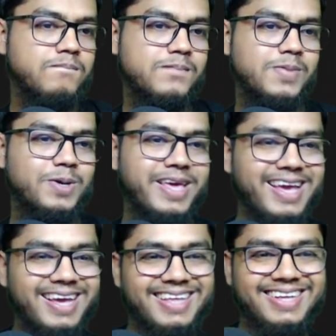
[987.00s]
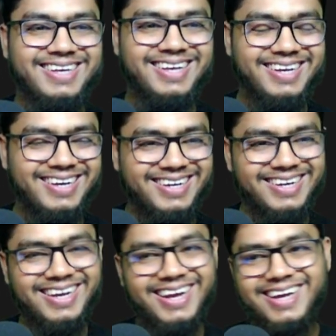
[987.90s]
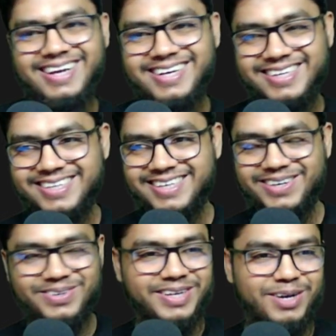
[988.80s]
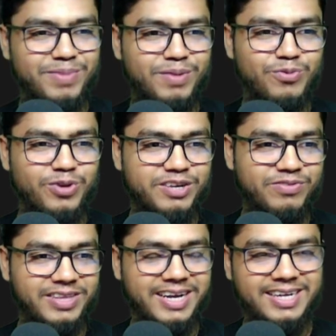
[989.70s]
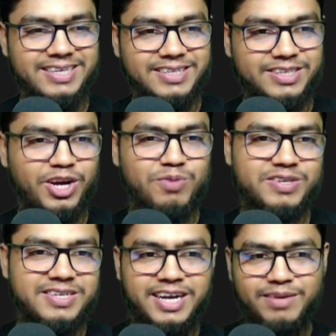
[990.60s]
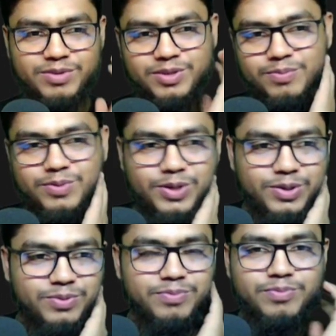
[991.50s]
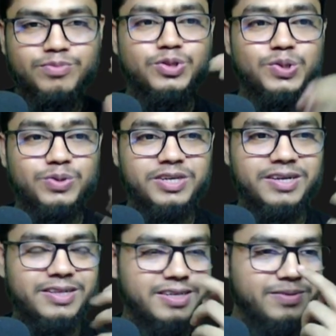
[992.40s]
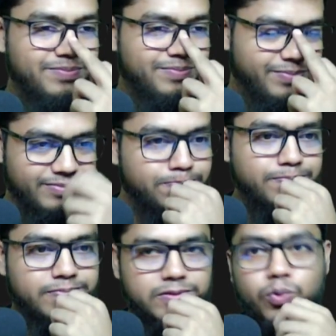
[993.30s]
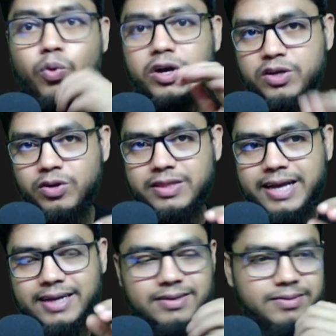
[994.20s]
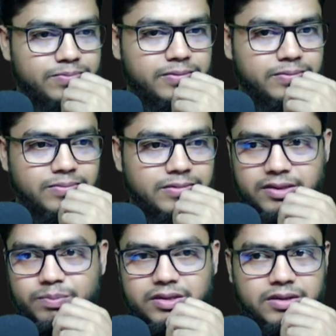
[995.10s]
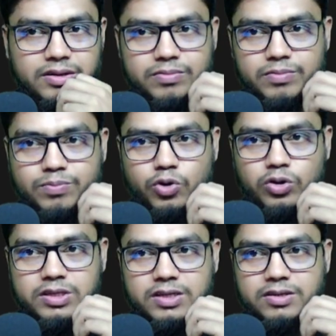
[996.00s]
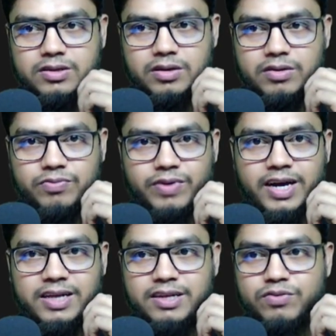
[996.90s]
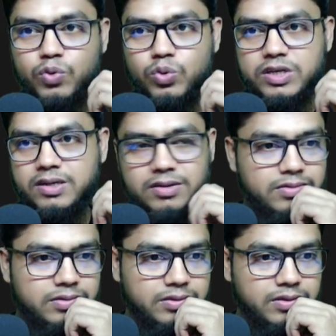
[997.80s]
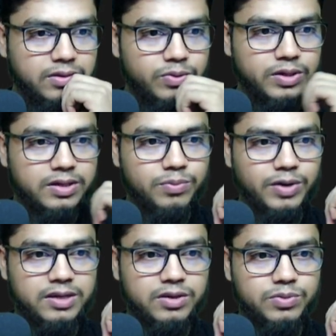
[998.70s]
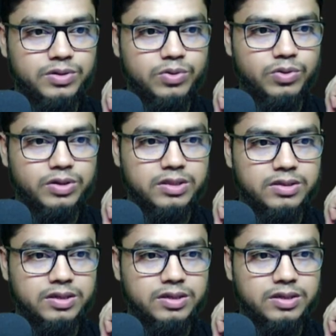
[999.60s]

Okay. So yep, I'm waiting for that. So how much times, bro? Totally working on that project file and folder. Okay, right now, you know, look at this